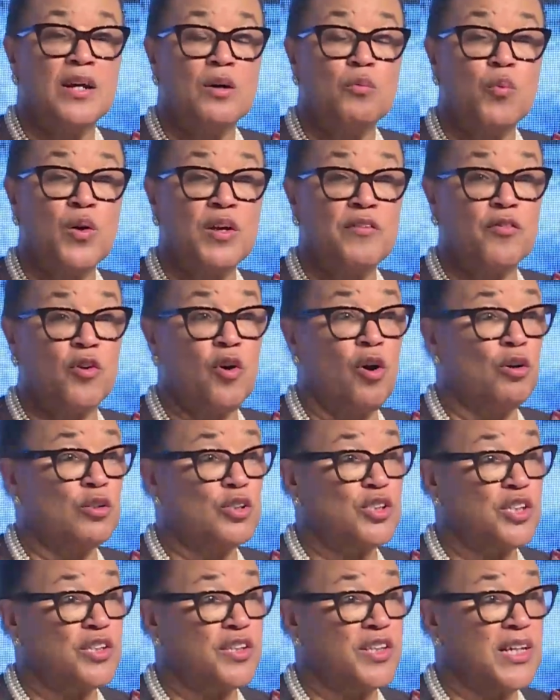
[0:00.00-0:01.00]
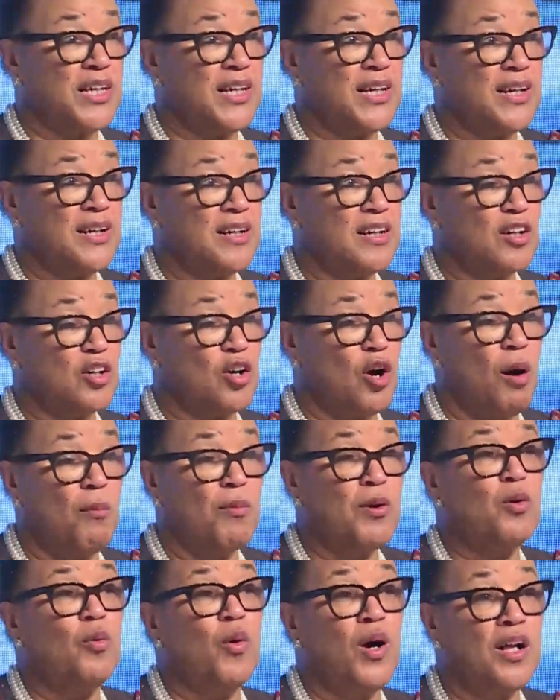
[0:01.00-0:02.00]
We've got the
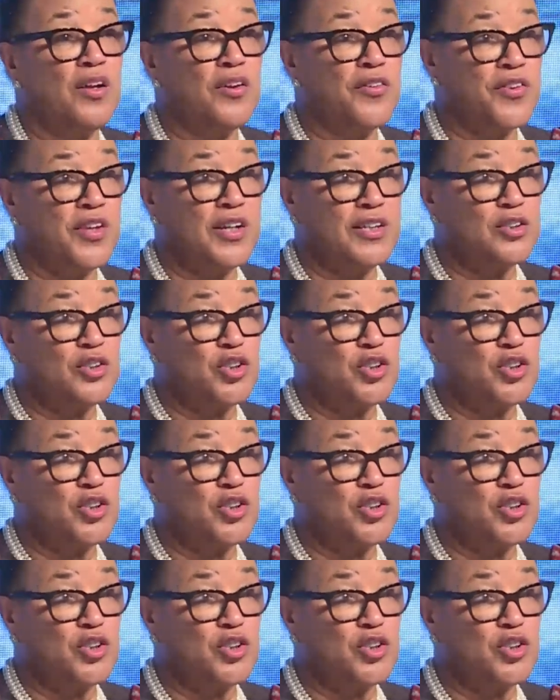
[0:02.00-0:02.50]
Commonwealth